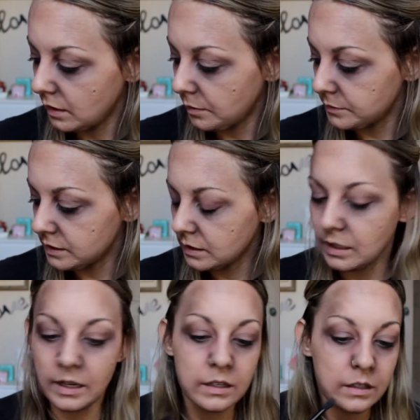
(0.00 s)
I'm just gonna
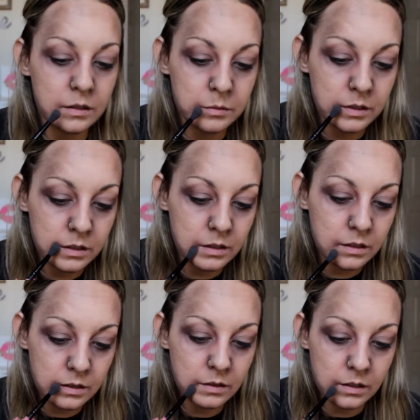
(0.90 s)
add a little bit
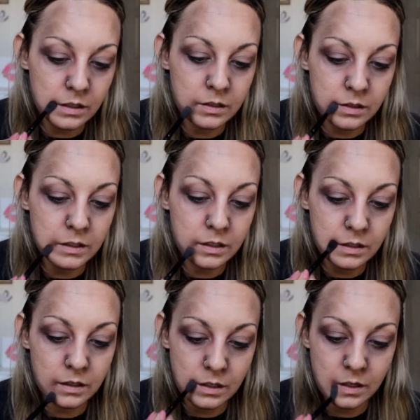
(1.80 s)
of red right
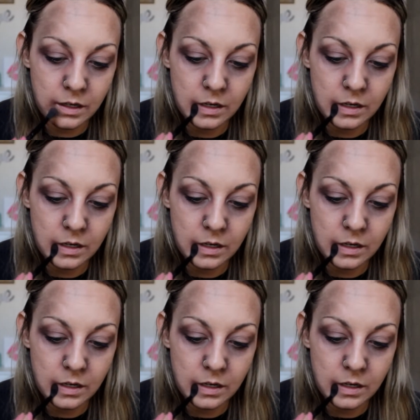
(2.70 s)
here.